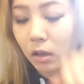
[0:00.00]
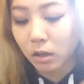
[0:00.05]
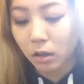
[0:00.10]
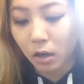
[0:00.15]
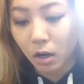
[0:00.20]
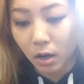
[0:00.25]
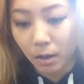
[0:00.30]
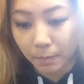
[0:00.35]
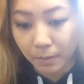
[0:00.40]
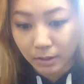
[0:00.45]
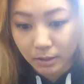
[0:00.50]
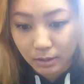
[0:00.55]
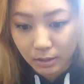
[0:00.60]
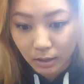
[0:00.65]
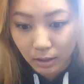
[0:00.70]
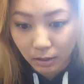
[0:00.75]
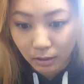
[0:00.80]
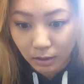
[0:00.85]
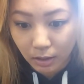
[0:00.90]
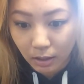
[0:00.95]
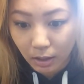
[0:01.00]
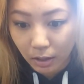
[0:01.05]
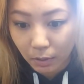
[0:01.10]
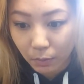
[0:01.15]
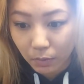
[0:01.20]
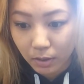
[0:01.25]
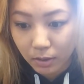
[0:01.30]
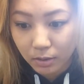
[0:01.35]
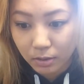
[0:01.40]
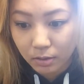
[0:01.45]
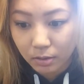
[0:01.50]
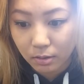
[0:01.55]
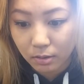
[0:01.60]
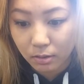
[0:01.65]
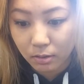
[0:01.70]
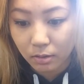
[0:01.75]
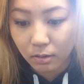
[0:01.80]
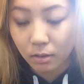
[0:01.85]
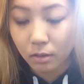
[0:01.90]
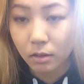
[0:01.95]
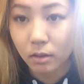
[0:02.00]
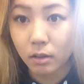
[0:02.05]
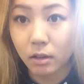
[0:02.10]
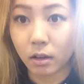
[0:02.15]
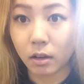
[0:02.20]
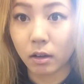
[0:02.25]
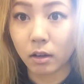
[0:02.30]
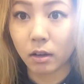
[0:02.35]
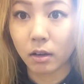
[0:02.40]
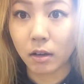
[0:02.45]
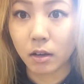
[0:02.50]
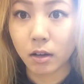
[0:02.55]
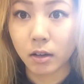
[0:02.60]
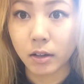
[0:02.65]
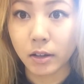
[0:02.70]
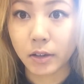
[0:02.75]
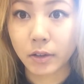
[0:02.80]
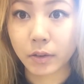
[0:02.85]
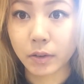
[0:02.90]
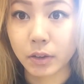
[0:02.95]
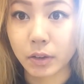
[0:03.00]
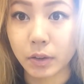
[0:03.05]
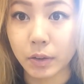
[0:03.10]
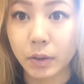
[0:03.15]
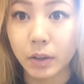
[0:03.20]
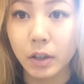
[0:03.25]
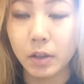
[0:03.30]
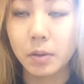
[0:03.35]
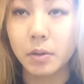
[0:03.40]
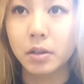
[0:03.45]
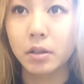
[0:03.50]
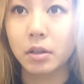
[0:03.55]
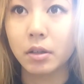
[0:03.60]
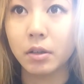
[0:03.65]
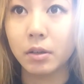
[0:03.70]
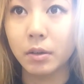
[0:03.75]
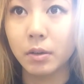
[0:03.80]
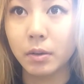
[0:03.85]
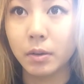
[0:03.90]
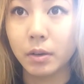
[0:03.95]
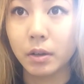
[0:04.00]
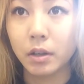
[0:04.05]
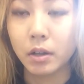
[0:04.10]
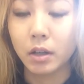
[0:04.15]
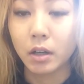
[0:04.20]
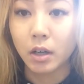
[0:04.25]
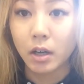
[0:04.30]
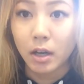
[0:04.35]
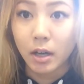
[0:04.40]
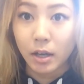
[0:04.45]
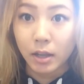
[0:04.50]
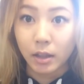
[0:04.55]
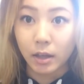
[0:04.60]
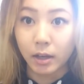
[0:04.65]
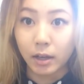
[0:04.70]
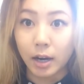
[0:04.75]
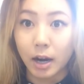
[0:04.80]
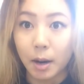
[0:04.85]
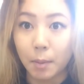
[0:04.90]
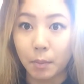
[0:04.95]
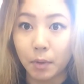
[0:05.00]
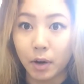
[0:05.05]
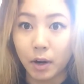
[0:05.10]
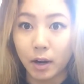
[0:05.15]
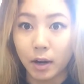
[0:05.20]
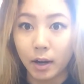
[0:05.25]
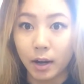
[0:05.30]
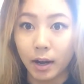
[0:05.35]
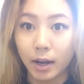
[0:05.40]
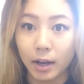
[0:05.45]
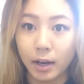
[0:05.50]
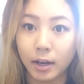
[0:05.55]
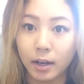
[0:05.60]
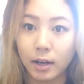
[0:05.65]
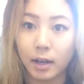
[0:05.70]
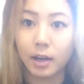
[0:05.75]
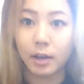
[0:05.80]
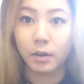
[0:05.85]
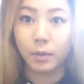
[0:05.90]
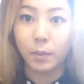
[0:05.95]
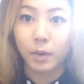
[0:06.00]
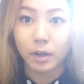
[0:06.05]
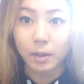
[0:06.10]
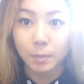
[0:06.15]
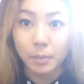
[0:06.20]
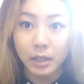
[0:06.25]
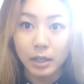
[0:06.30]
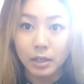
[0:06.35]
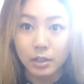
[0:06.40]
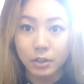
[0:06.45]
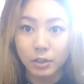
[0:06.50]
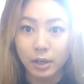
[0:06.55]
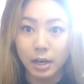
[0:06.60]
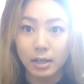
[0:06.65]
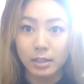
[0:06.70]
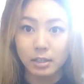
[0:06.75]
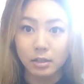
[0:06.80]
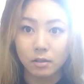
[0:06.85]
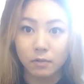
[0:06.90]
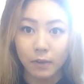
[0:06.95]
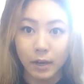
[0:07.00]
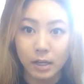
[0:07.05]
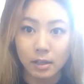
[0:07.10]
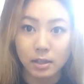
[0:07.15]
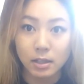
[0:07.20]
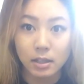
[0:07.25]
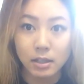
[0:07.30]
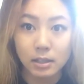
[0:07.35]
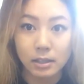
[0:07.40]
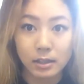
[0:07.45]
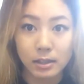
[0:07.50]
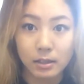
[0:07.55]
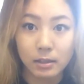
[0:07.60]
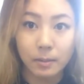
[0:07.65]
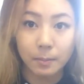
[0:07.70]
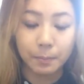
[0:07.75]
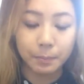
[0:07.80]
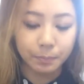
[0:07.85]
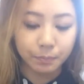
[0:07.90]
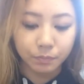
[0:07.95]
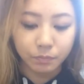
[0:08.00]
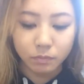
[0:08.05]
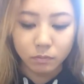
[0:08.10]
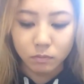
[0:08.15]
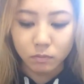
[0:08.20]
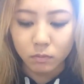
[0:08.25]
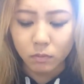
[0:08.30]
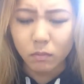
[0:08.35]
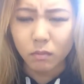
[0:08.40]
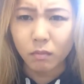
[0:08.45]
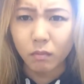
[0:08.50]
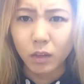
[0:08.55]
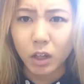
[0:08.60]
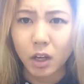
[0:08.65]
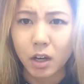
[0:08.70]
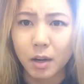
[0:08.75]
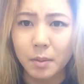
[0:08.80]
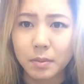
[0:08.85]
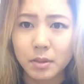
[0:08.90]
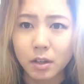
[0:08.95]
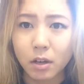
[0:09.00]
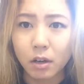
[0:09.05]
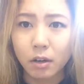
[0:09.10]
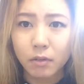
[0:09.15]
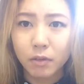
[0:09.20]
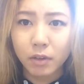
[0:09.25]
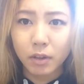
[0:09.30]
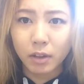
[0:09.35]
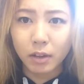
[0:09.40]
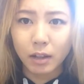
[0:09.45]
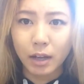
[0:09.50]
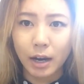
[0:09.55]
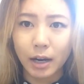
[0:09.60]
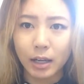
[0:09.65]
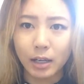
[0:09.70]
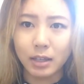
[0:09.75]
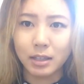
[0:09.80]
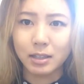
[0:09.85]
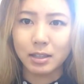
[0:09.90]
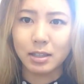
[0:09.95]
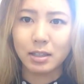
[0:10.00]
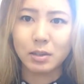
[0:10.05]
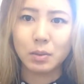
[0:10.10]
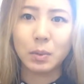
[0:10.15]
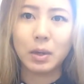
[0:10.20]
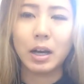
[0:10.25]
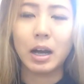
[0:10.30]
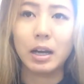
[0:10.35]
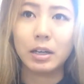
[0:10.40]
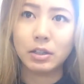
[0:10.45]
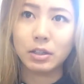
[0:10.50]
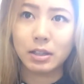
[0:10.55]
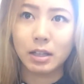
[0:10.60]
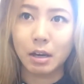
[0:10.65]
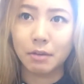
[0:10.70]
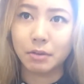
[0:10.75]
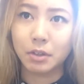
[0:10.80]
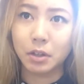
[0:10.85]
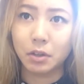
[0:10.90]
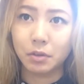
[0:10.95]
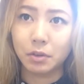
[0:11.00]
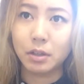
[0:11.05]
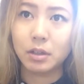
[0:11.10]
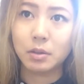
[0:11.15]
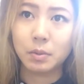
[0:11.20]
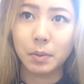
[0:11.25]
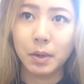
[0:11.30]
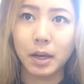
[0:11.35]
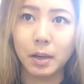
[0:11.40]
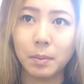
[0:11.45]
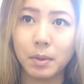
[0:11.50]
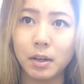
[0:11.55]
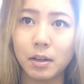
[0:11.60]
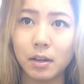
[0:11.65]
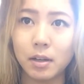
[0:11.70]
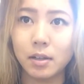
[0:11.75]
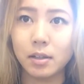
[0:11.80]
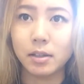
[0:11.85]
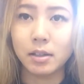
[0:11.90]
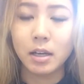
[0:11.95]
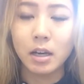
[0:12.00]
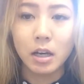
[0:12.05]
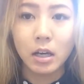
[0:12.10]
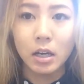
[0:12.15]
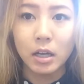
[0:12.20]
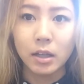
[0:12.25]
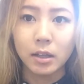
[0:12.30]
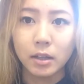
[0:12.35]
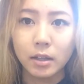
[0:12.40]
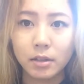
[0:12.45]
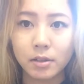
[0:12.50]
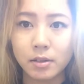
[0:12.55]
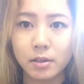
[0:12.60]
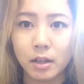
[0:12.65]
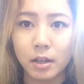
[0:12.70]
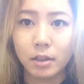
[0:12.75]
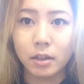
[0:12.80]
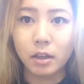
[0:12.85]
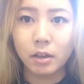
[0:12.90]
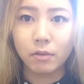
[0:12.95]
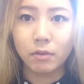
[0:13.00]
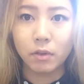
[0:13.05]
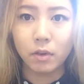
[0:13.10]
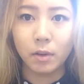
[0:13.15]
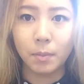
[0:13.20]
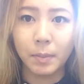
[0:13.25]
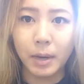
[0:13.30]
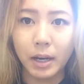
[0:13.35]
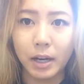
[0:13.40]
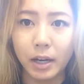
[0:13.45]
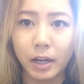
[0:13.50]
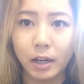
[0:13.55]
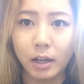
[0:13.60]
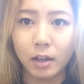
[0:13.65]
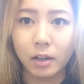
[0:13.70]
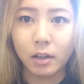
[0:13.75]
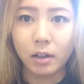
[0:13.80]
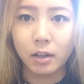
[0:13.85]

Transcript: comment saying that I was a little too close to the camera, and I don't want to be in your guys' faces. And I'm sorry for the lighting is this way. I just have to go this way because there's nothing for my